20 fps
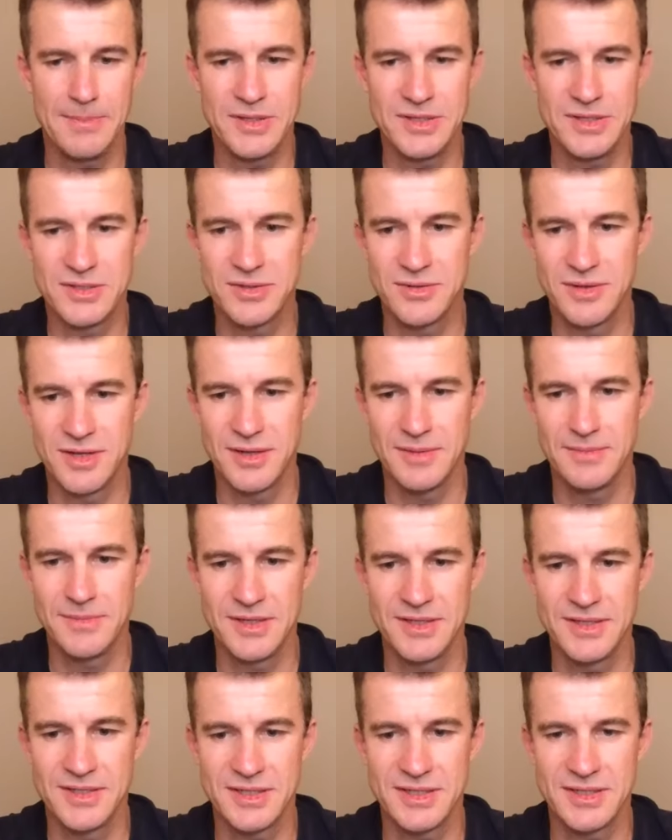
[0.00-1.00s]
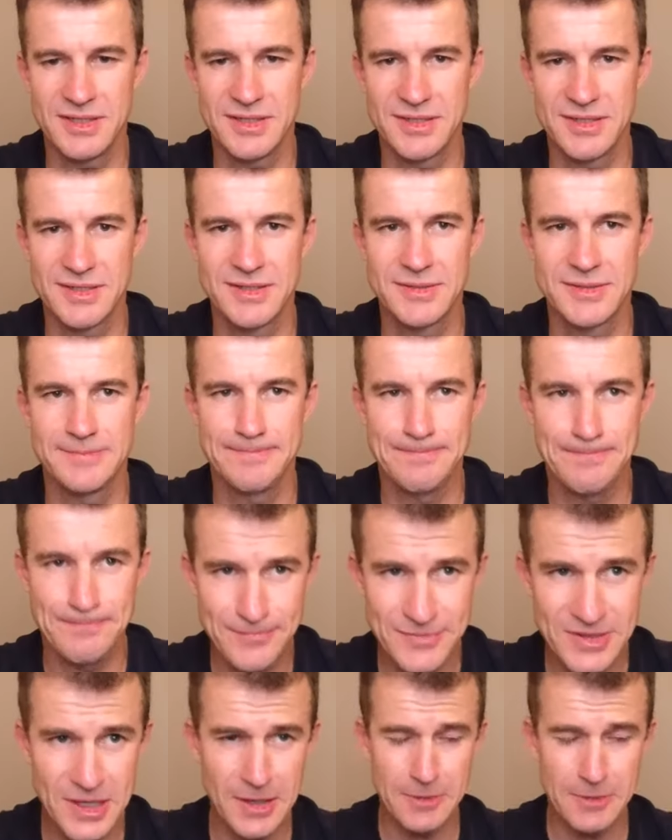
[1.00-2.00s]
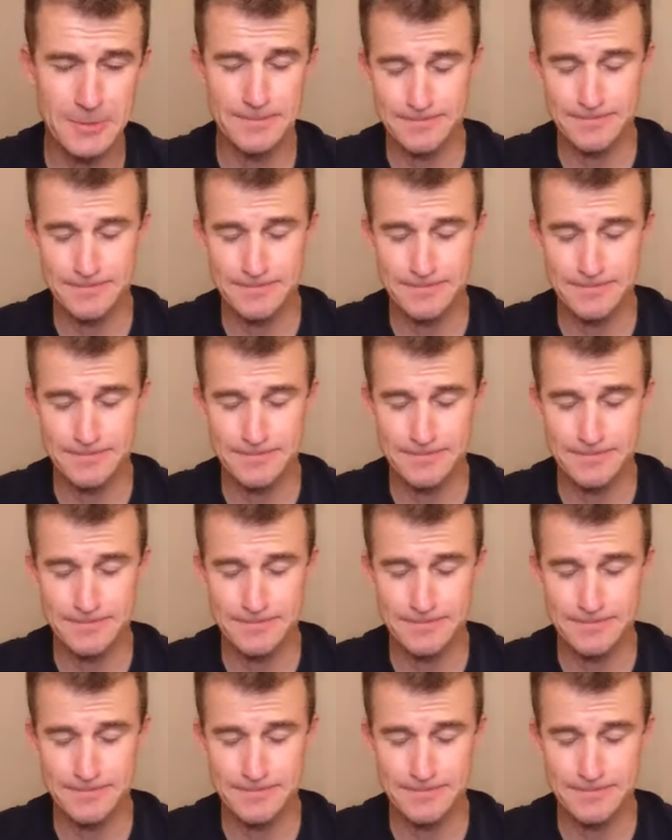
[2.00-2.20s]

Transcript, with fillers: to. Let me just... So,